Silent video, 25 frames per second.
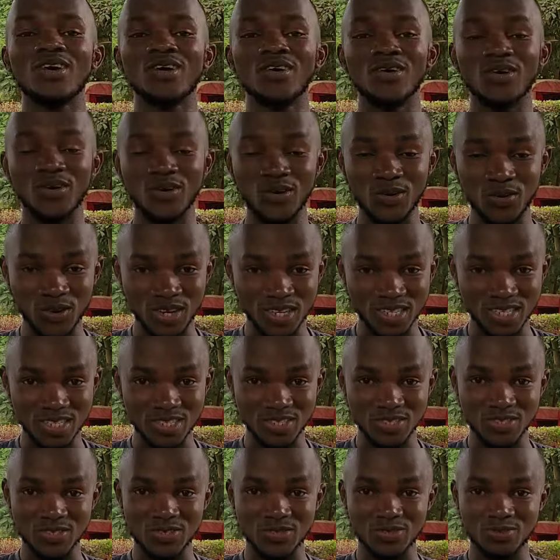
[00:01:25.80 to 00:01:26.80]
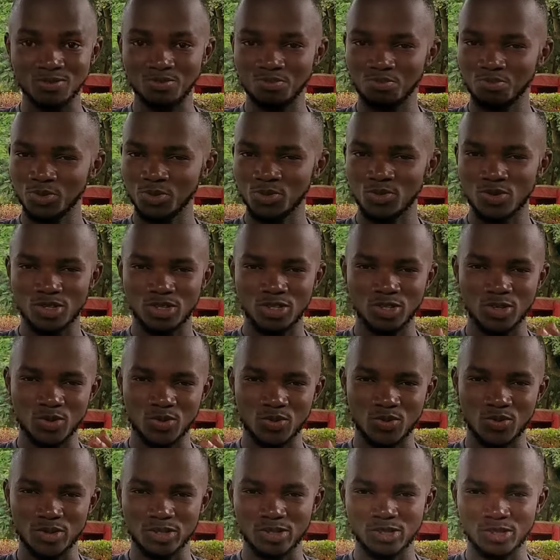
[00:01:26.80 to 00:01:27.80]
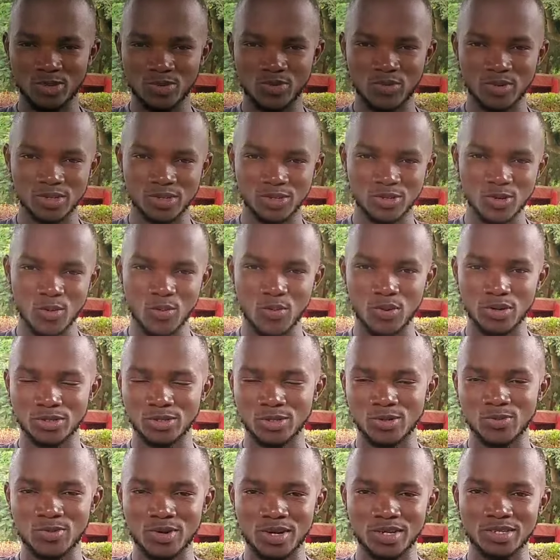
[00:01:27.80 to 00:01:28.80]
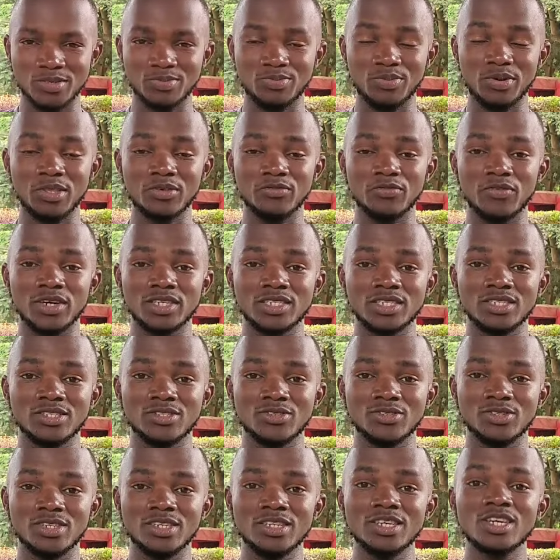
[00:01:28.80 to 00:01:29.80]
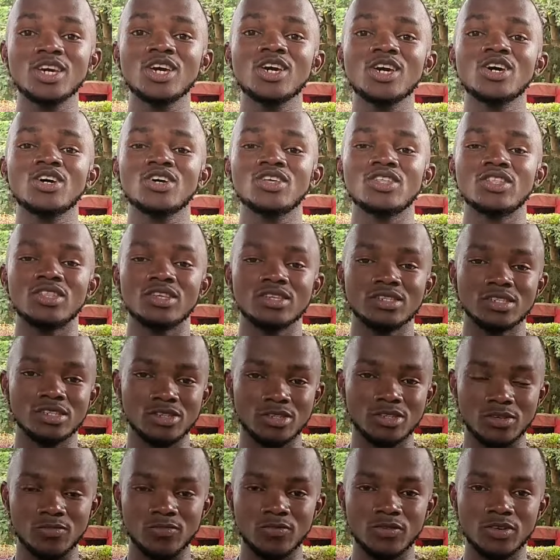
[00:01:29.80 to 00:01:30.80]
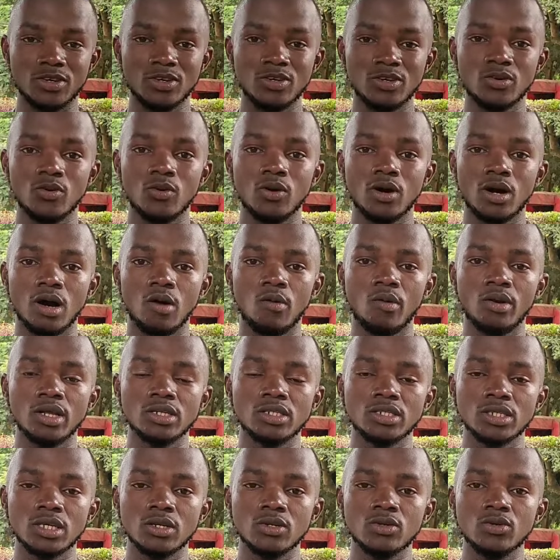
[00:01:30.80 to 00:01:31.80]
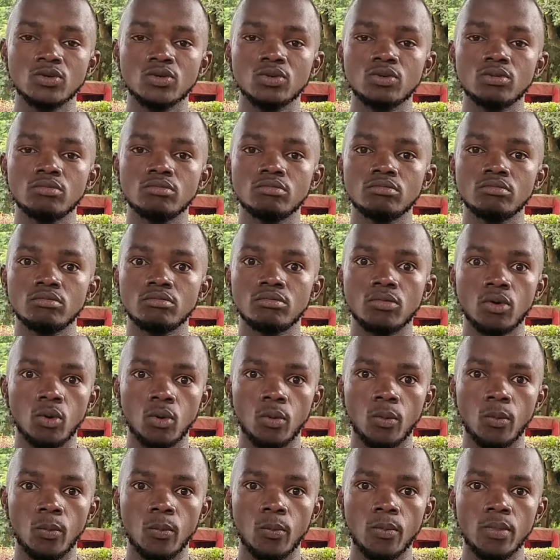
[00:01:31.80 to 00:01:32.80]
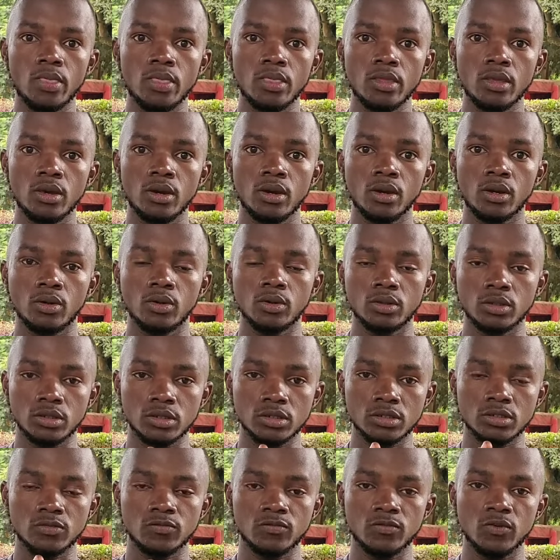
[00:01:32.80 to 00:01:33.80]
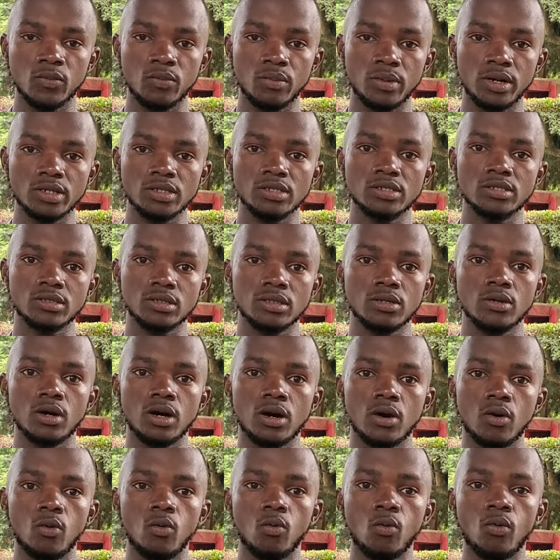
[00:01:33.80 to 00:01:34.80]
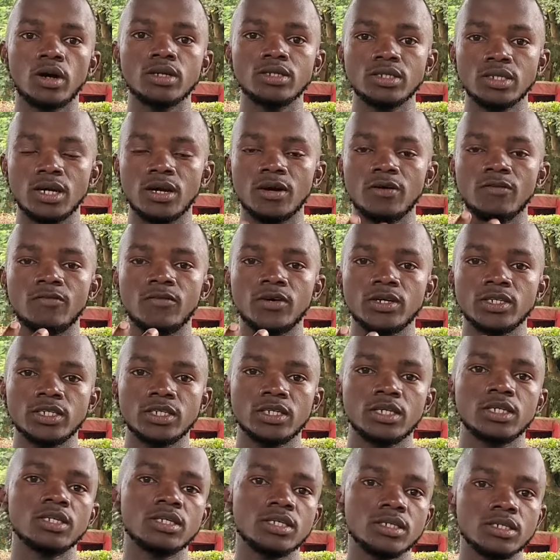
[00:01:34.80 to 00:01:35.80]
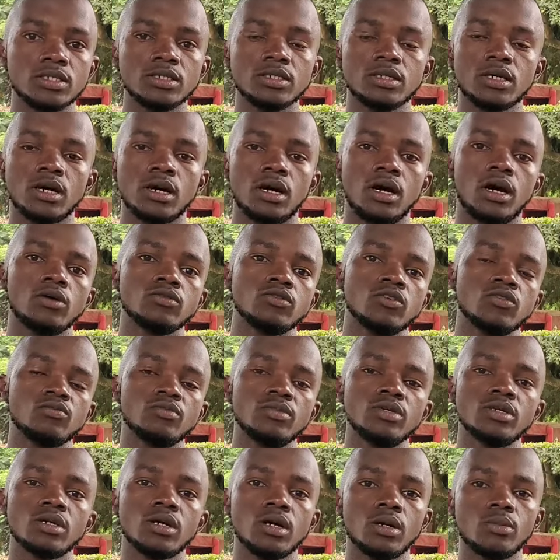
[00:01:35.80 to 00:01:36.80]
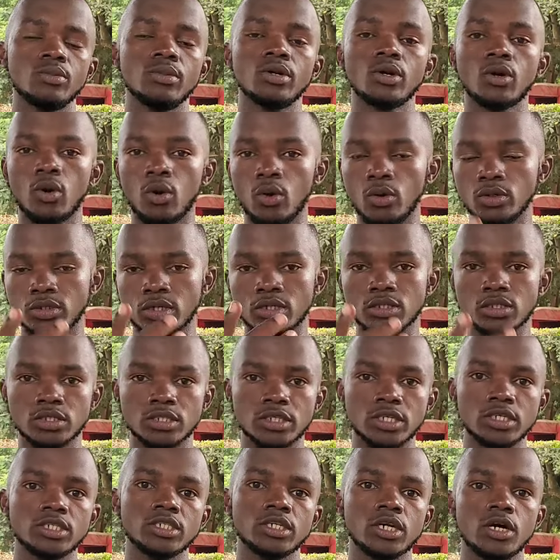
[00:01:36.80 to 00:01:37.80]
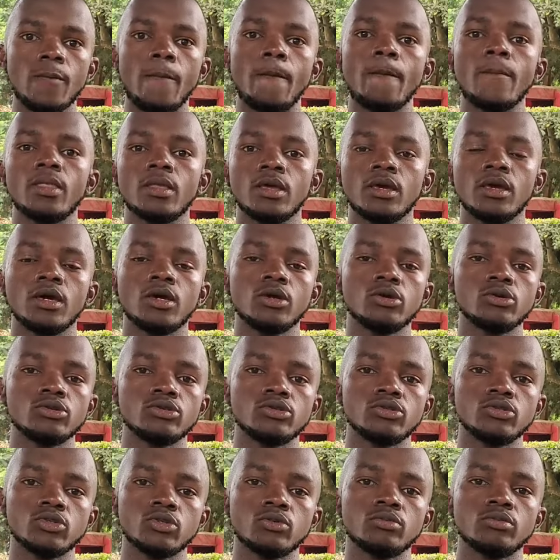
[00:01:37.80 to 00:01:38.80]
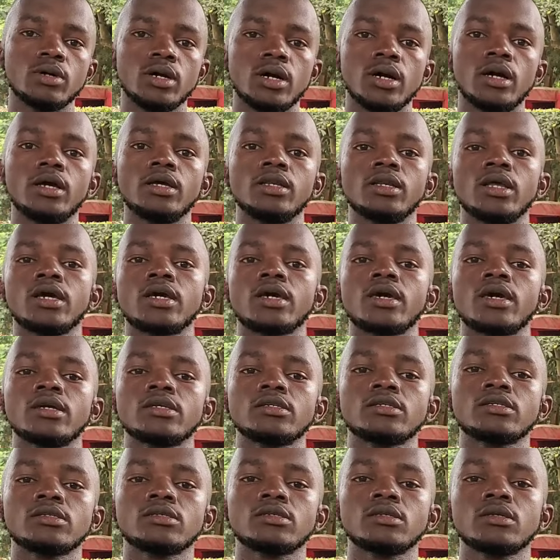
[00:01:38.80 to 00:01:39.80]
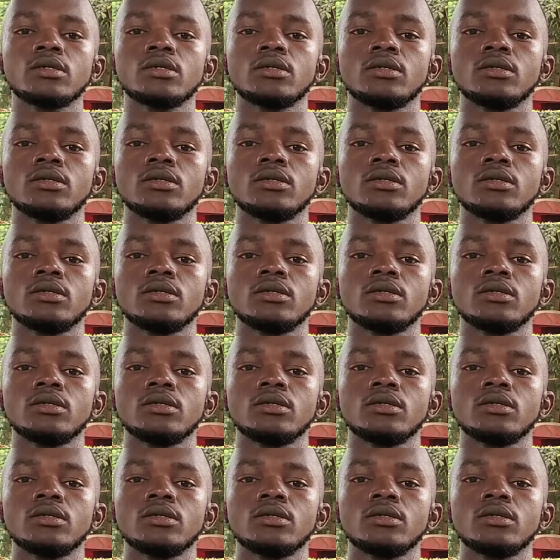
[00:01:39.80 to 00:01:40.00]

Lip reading: you're all waiting to know, what's up, guys. But the fact is, today this is the video I want to tell you more on these few months. What have I gained out of being a content creator, a YouTuber? And I guess